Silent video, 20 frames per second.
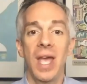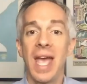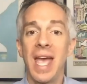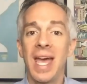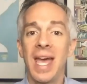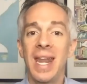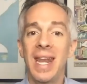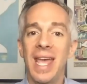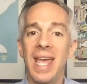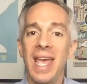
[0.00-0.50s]

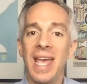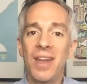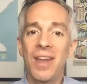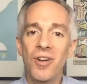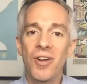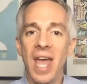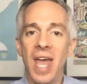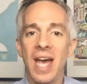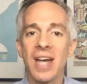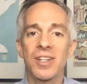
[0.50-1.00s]
and
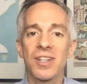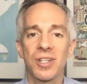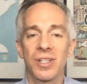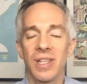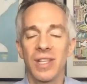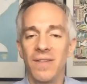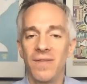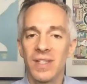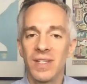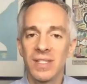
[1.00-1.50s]

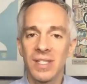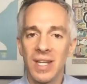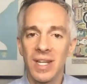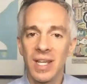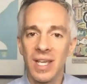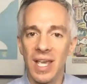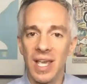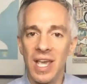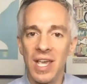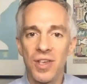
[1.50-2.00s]
internationally
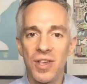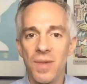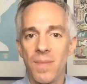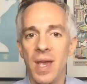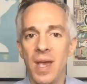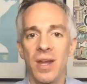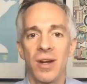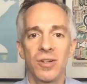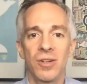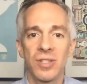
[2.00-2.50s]
visiting
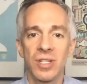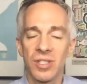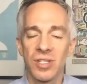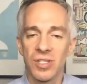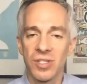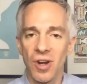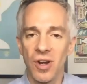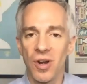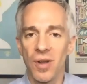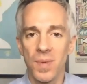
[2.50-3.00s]
incubators and
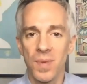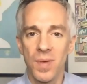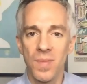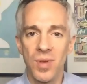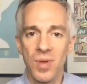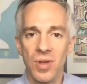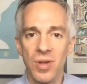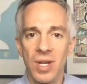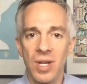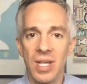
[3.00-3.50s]
startup
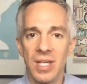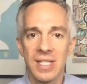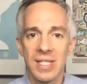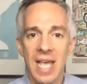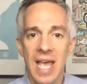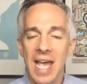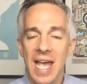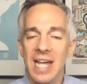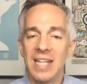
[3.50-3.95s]
communities